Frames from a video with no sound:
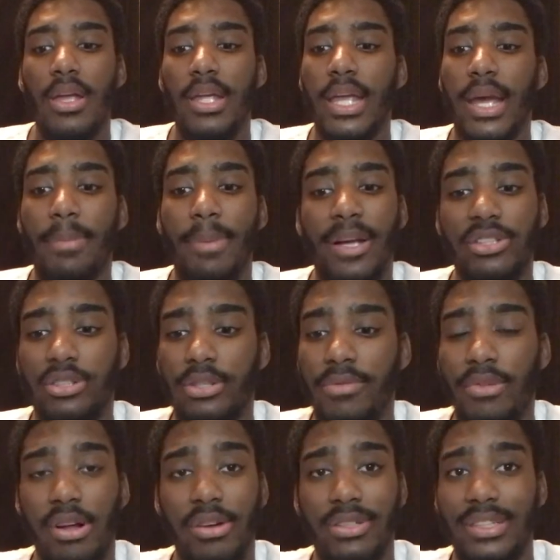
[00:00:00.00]
yeah, make sure
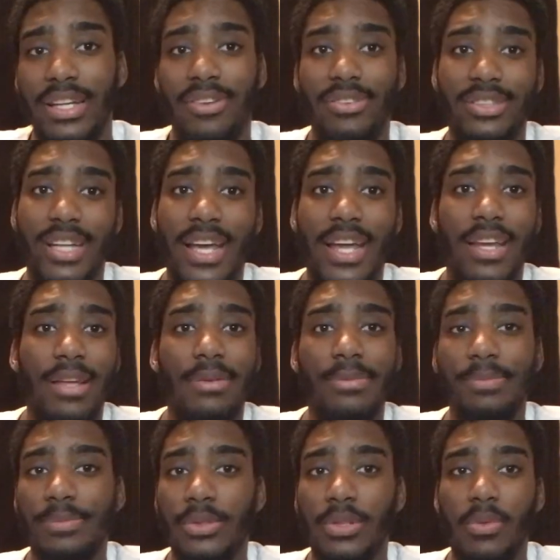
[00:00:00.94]
your videos are
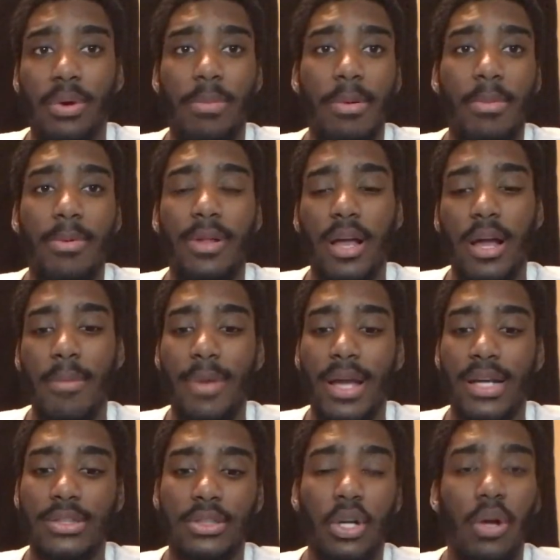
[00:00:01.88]
entertaining to where people will come
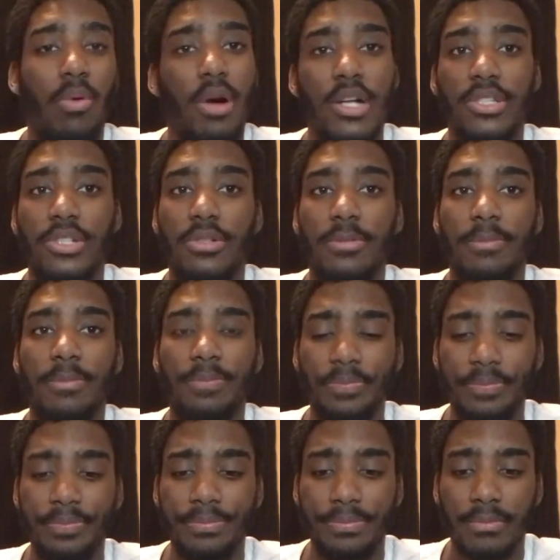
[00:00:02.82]
back and start watching them.
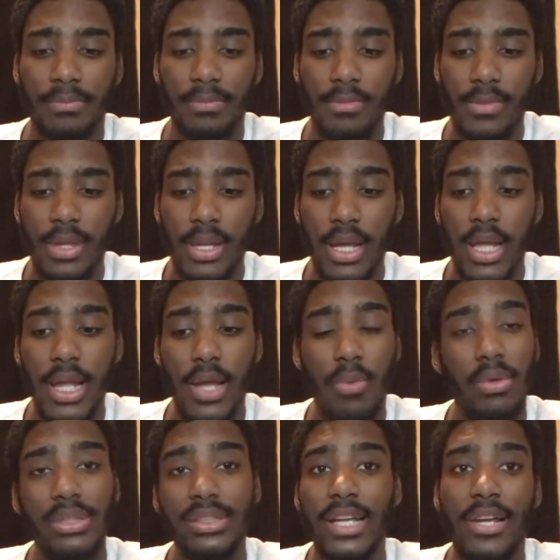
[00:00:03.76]

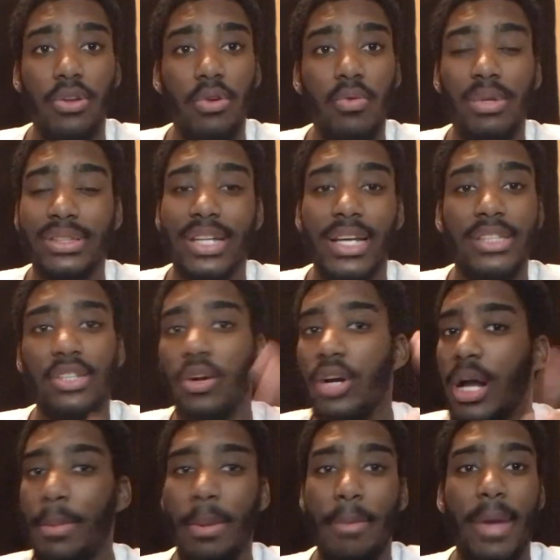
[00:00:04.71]
And once they
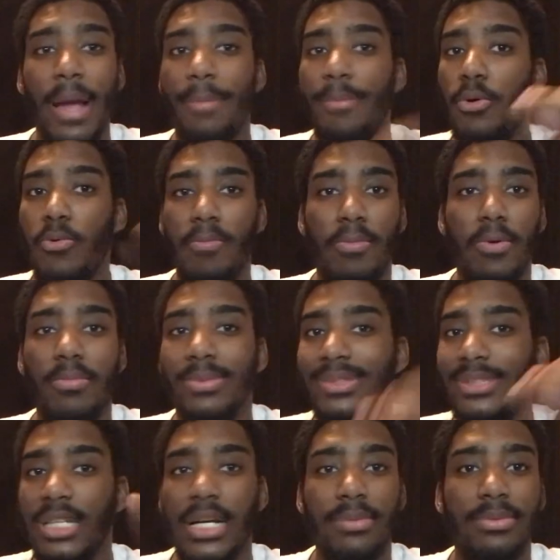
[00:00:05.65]
start coming back, boom, the
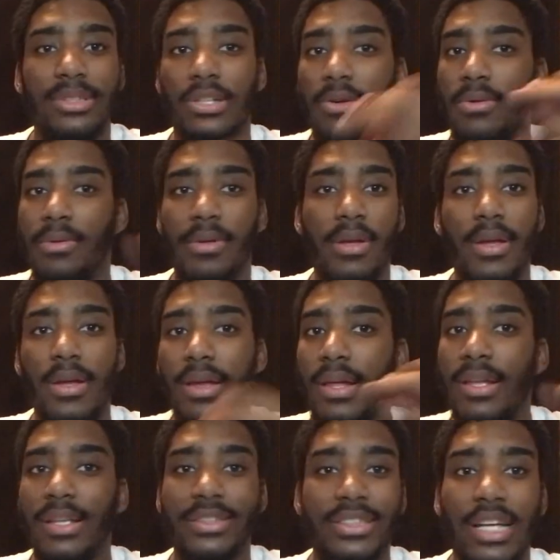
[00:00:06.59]
subs
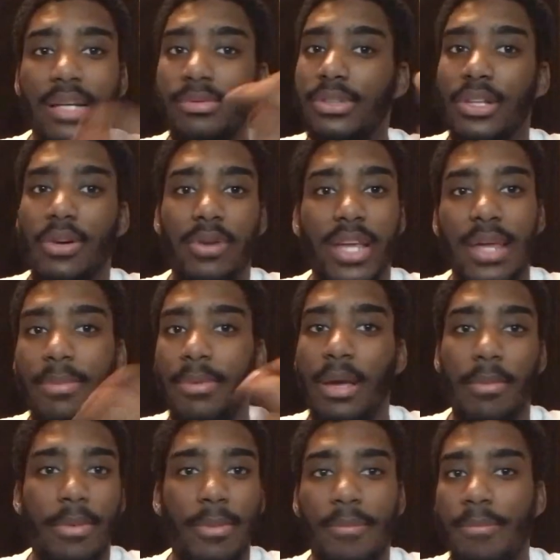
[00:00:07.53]
is gonna keep
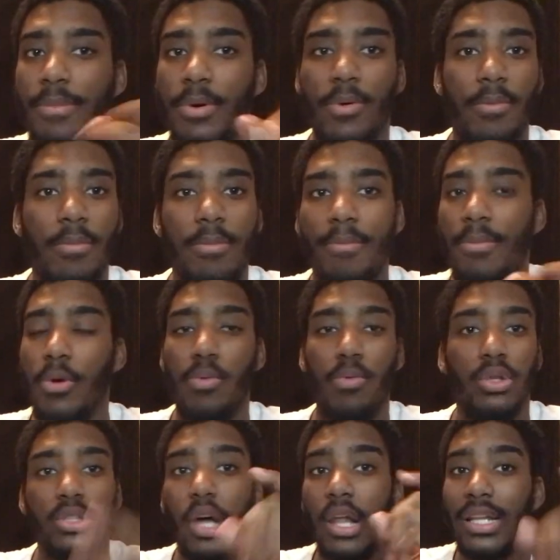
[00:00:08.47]
coming, boom,
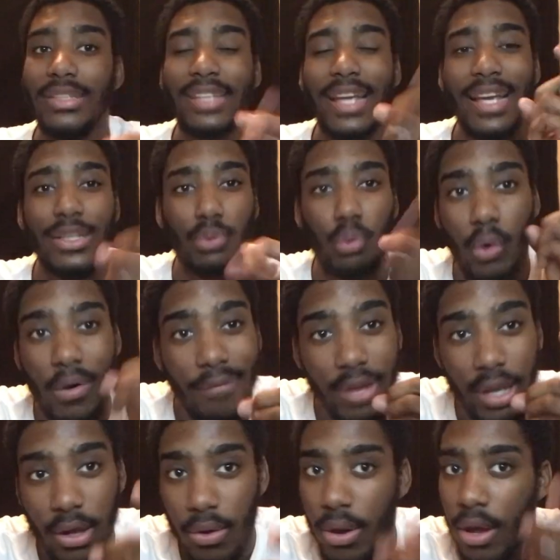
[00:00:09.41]
boom. Cause all it takes is one
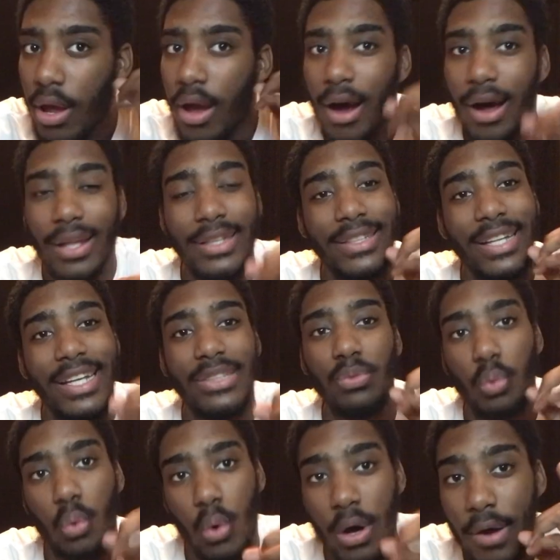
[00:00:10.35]

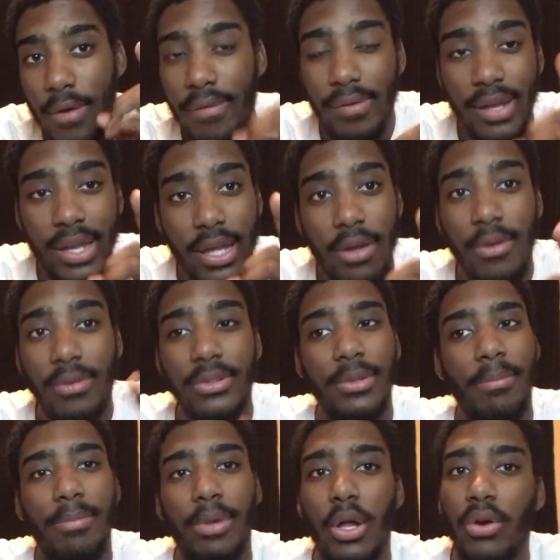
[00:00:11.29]
video
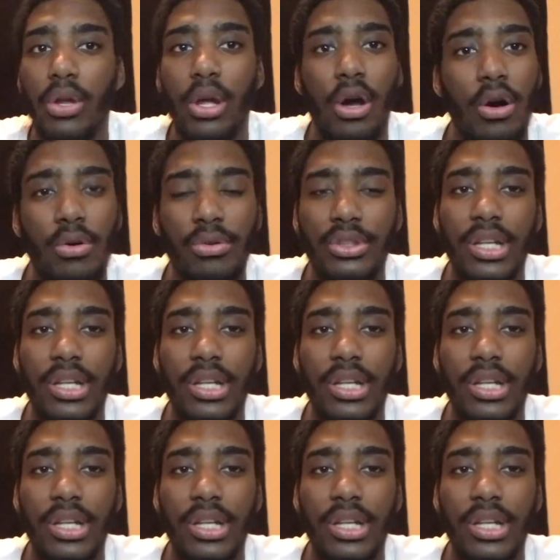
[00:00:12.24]
to blow your whole